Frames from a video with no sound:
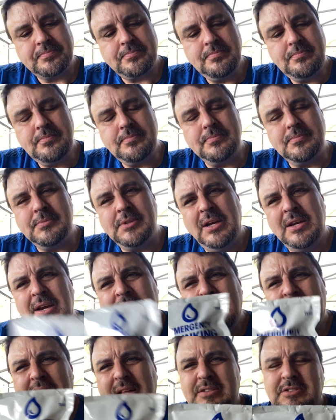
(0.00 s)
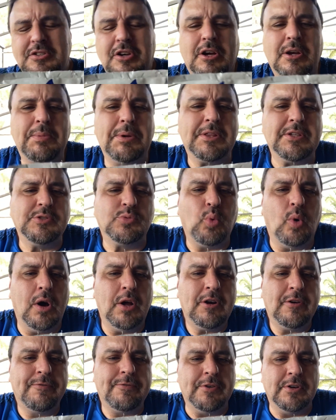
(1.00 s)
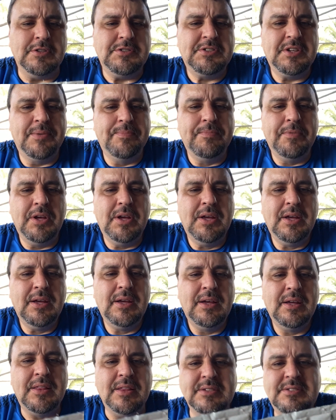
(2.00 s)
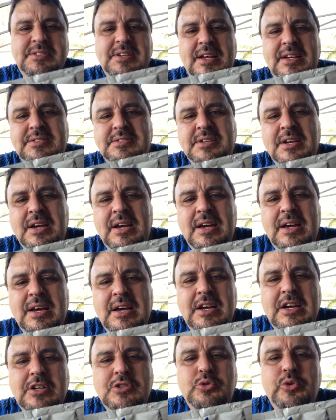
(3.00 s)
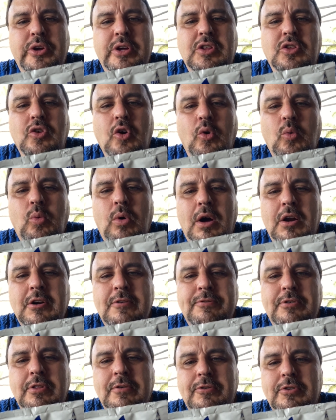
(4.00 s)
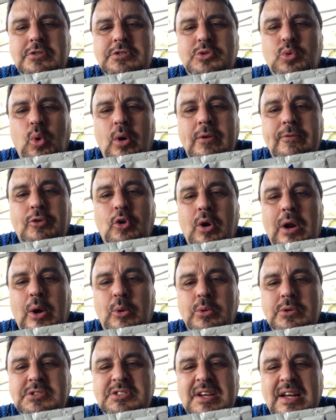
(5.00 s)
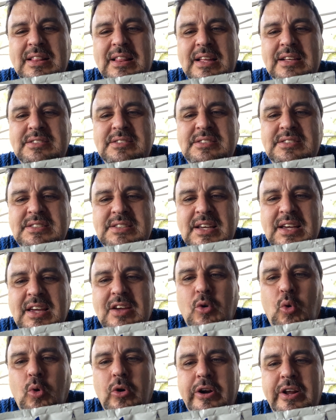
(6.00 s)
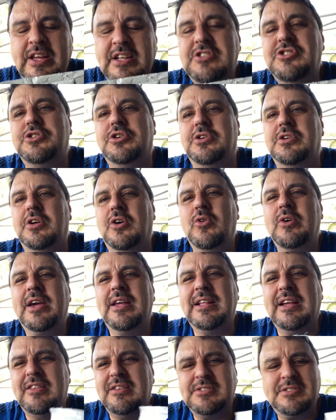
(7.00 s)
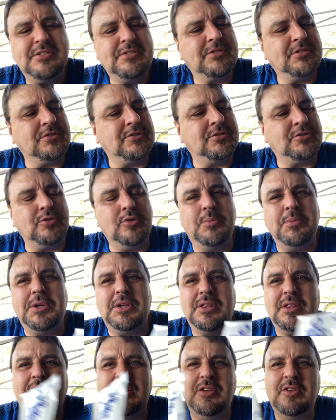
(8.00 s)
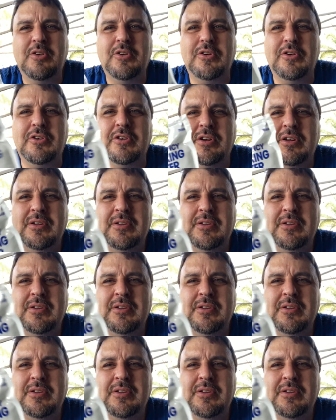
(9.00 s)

Let's talk about this water first. This says, drink no water for the first 24 hours unless sick or injured. Okay, now this is assuming that you're